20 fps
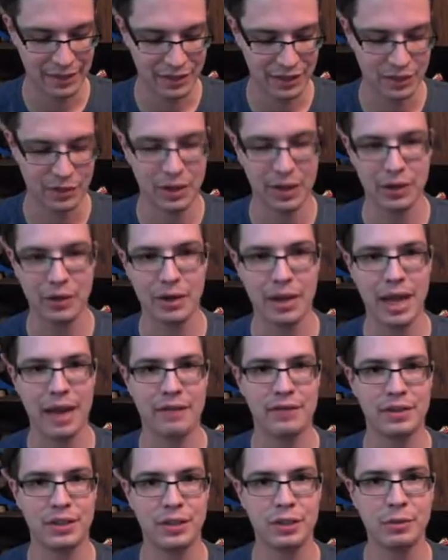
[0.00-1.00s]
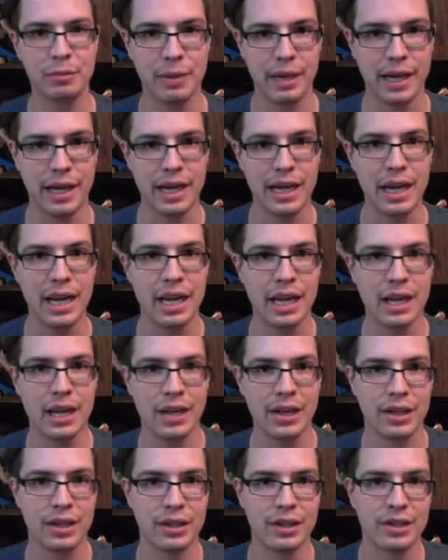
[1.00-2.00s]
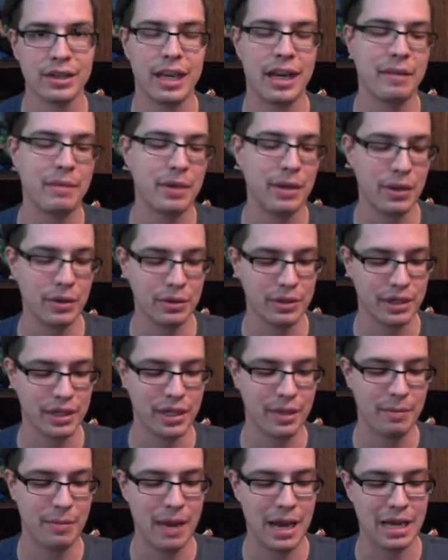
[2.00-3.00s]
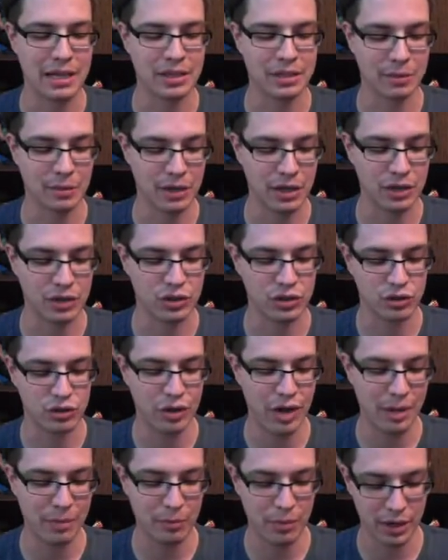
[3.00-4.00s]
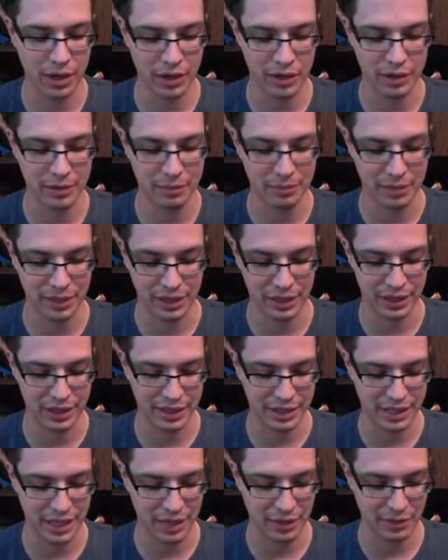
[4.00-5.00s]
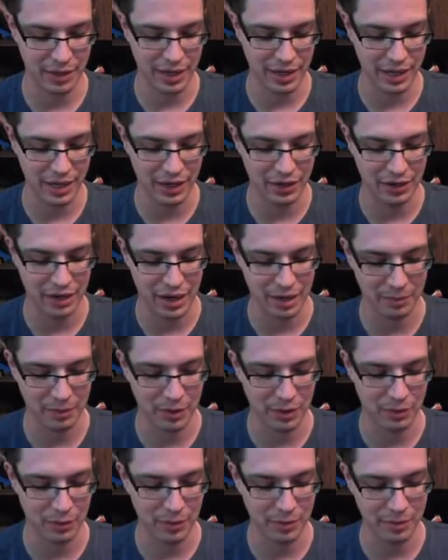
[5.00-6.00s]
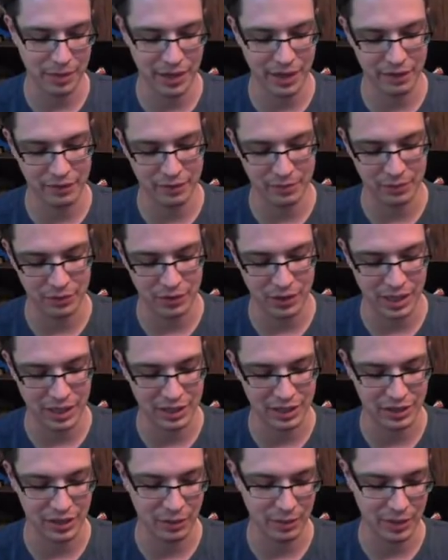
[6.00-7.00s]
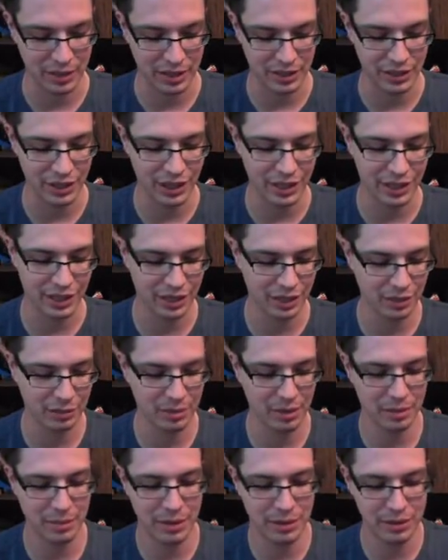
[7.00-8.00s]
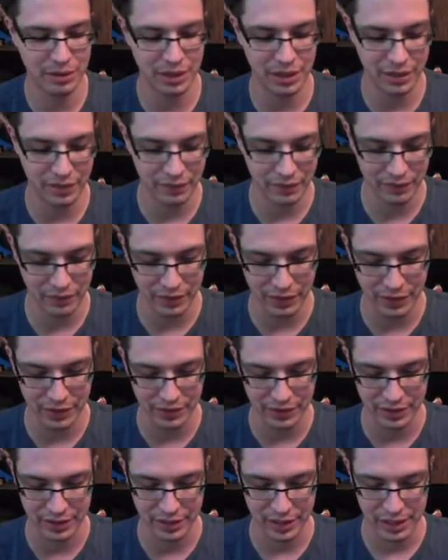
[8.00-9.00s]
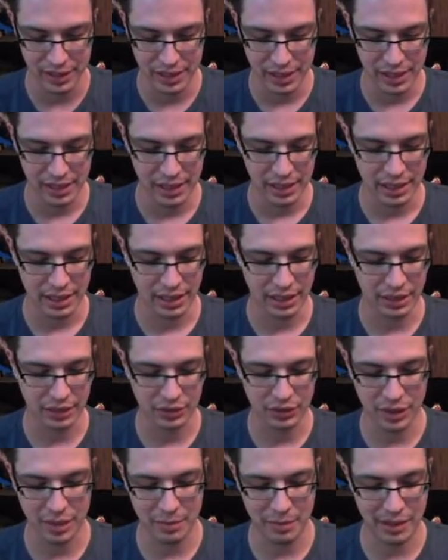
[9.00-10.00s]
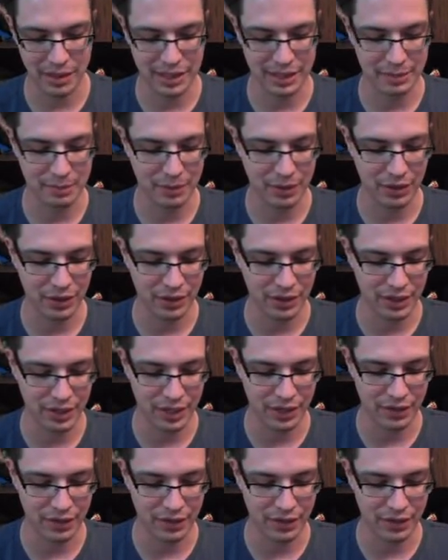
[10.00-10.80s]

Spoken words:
So I already have two made that I've been using in the past. So I'm going to scrap one of them, being this guy right here, and I'm going to remake it from scratch so that we can talk a little bit about the different figures. I'll try to make this part